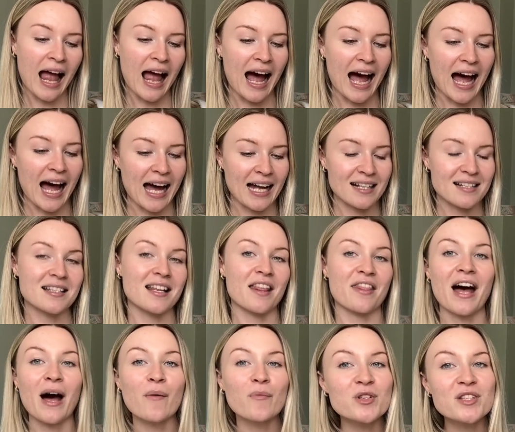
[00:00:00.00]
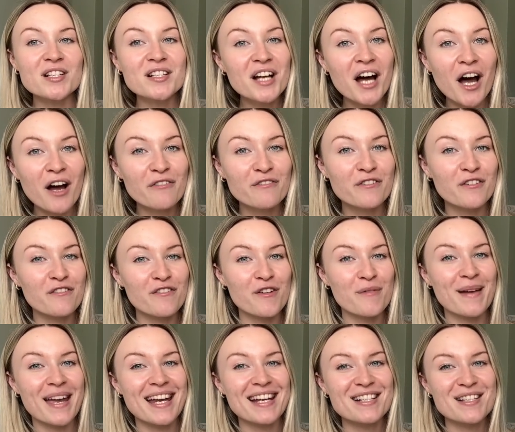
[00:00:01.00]
And that was enough for
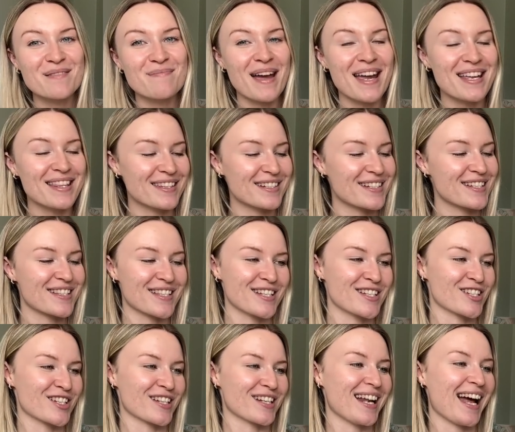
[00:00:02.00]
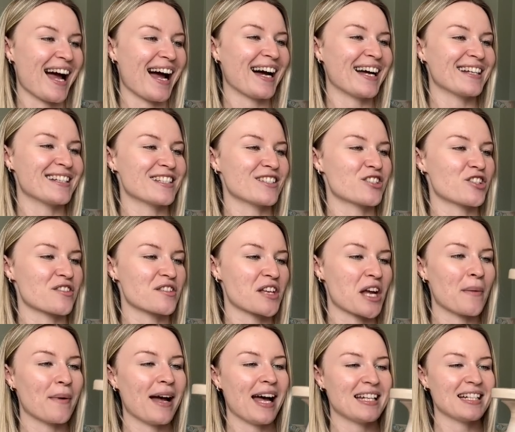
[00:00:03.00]
me to make the decision and just
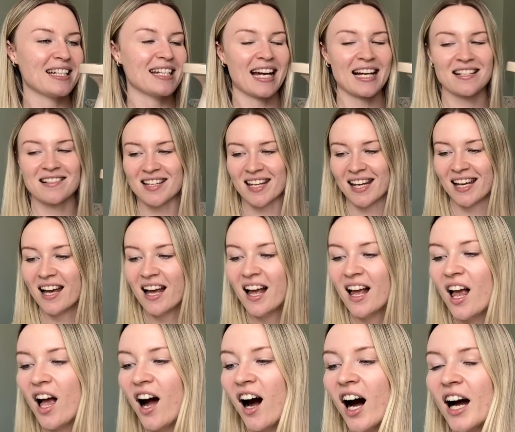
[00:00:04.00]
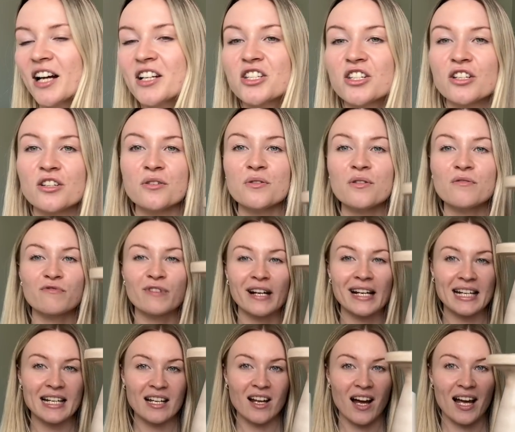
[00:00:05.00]
go ahead and get it. I do
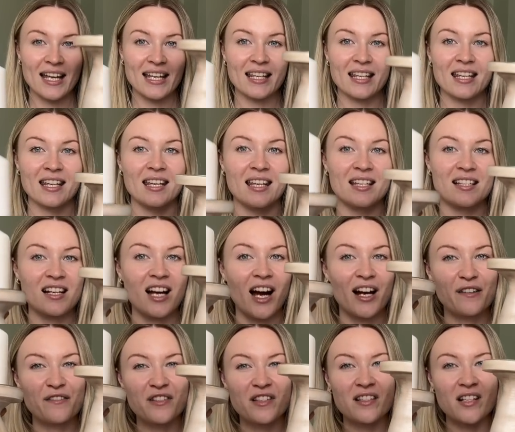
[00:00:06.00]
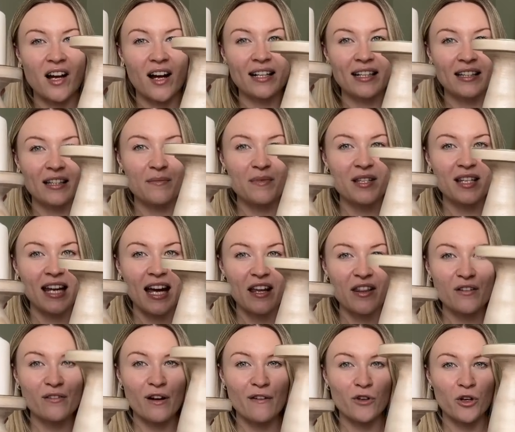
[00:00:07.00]
really like kind of styling them
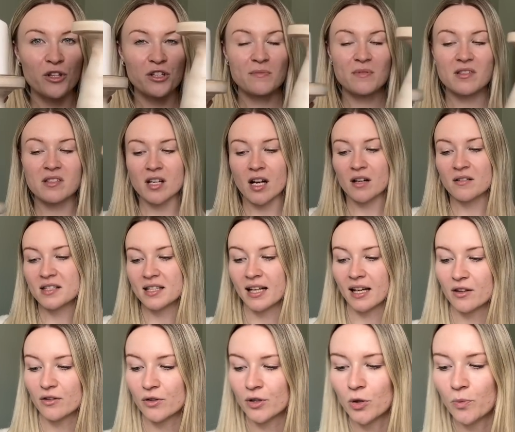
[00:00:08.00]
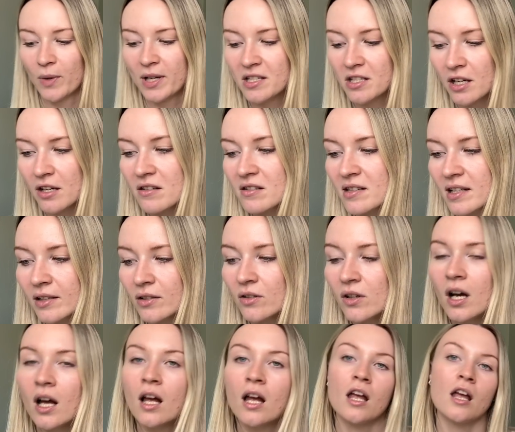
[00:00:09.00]
together. I've got them styled together on the windowsill,
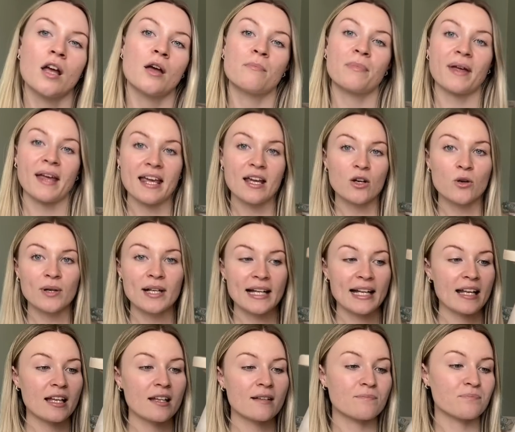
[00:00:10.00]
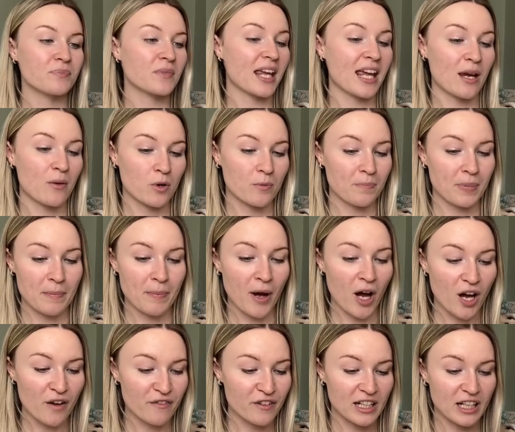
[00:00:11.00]
but equally it would be
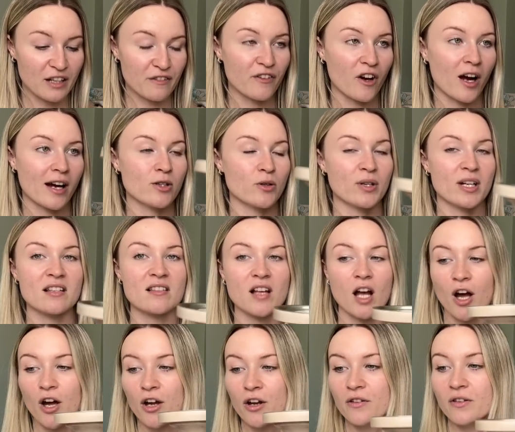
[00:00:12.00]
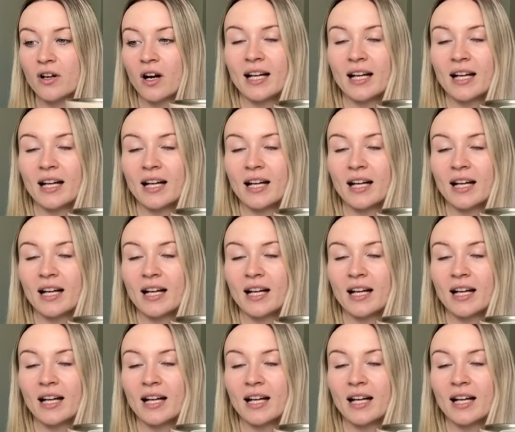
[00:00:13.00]
perfectly fine on its own.